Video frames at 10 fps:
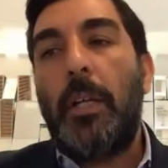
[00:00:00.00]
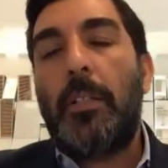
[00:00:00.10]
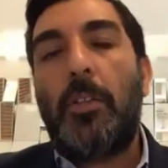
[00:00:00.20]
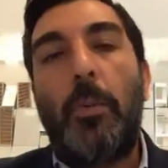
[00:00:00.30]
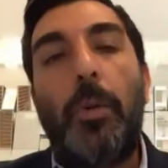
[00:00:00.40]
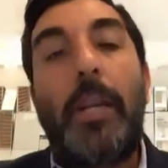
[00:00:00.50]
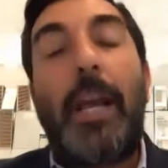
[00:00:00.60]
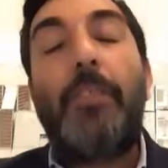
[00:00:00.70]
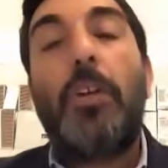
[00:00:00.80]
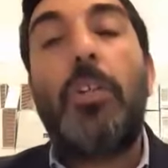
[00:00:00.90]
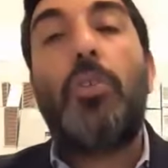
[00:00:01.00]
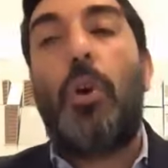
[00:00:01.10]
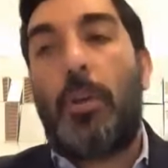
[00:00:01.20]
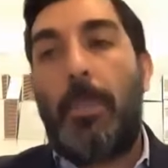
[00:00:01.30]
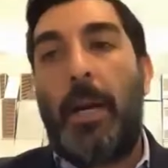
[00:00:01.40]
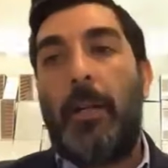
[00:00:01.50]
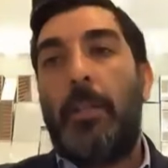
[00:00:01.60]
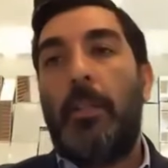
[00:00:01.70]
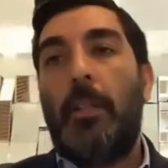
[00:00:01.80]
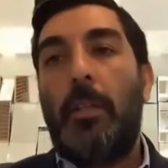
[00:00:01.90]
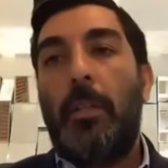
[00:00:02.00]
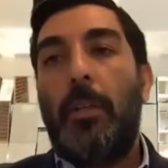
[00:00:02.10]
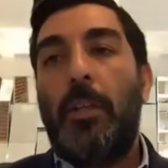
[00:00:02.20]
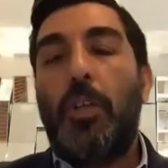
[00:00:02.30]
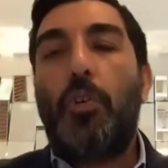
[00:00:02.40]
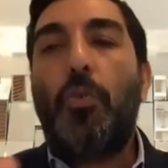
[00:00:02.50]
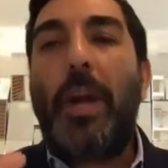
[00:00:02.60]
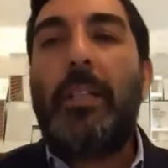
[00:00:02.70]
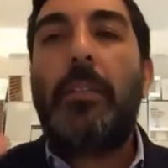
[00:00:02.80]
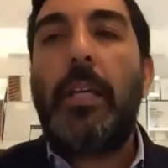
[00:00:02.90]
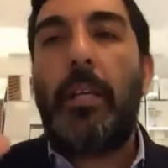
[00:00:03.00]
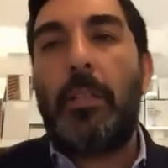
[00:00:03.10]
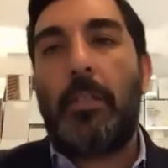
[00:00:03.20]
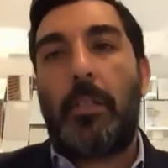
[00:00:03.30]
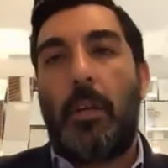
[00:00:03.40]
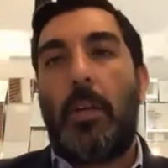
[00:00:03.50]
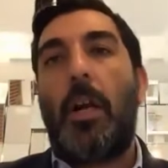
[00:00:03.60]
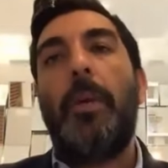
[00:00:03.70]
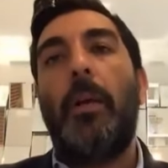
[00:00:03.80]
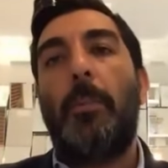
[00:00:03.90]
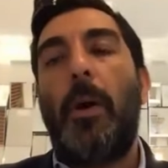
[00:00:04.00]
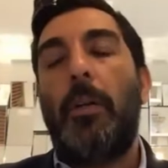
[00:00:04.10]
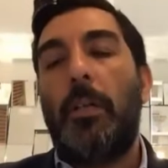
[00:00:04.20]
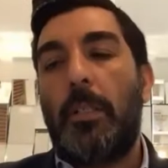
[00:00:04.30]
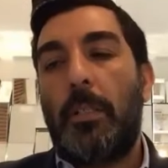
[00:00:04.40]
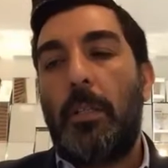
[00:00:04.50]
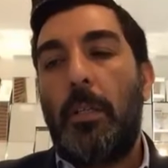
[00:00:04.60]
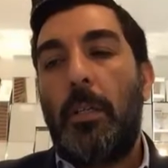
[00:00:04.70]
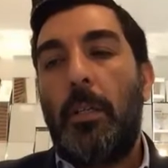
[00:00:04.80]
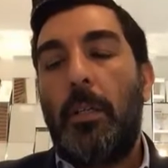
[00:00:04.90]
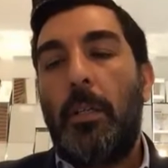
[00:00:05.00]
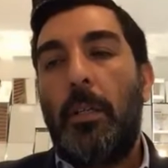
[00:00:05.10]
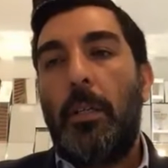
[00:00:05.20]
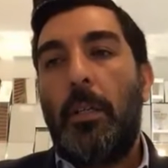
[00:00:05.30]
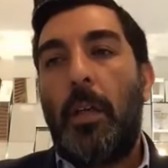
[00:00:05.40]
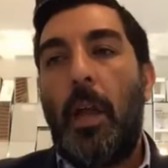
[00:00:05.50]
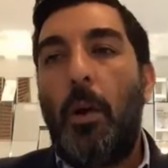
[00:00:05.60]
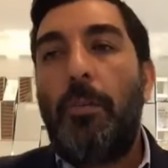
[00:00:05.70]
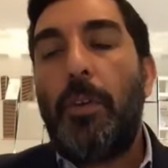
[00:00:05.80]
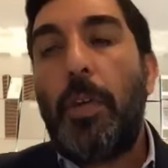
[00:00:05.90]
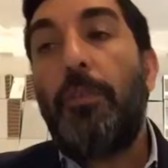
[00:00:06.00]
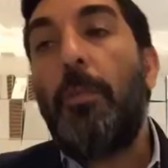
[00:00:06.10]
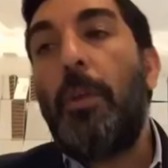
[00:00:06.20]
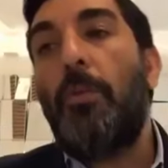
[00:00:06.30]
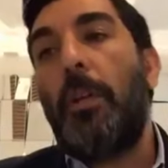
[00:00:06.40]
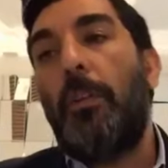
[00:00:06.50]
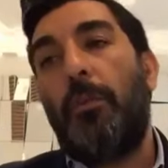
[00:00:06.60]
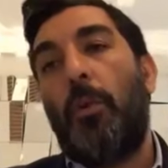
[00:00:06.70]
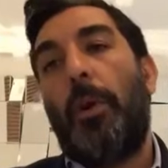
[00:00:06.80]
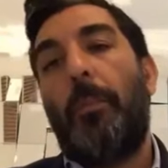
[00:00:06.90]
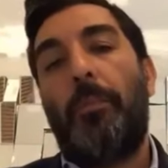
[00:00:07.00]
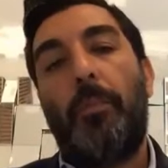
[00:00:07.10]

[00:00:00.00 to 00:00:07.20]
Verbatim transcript: It's going to, we're not even going to talk about it. Great things are coming upon us. However, you have to be ready for it.